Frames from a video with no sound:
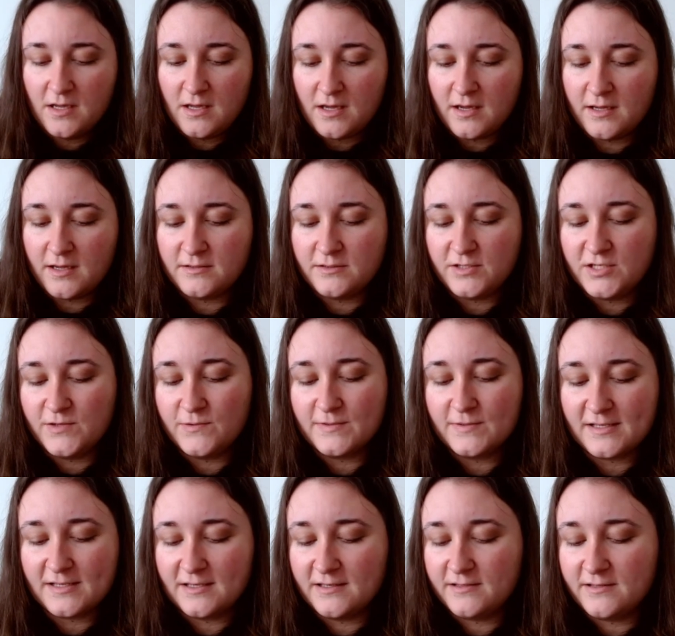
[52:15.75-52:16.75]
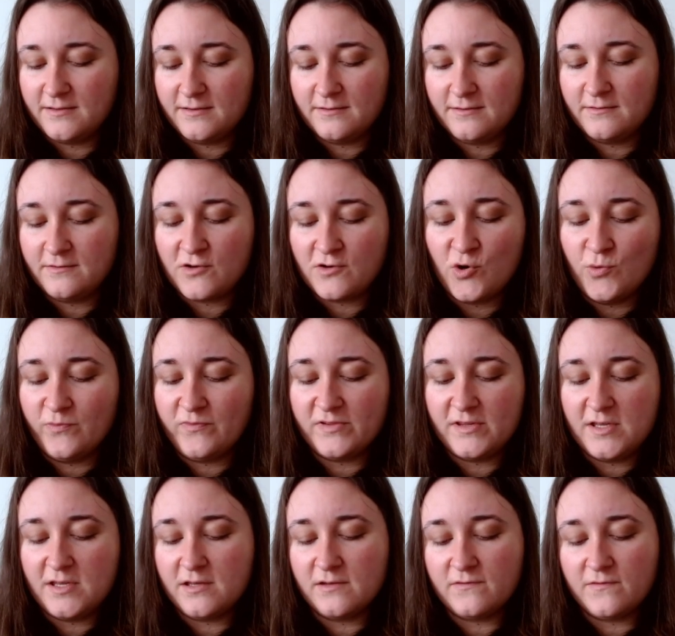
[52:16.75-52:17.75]
And she was like,
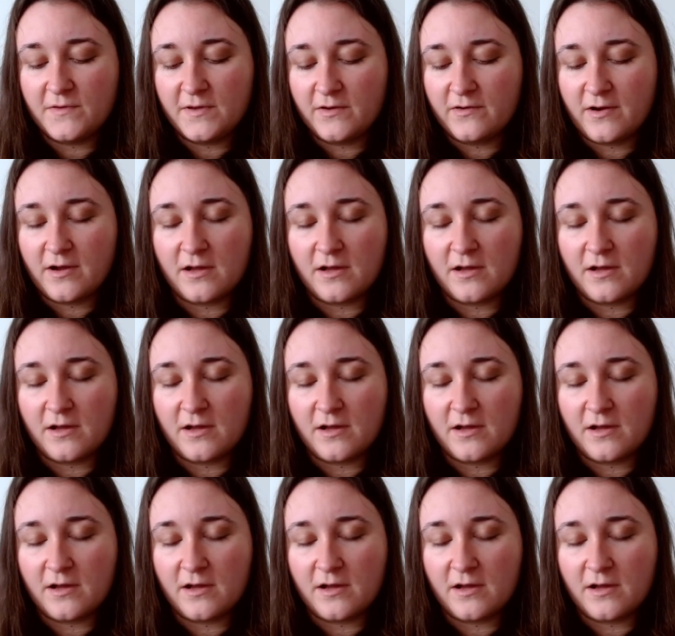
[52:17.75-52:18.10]
hopefully you can figure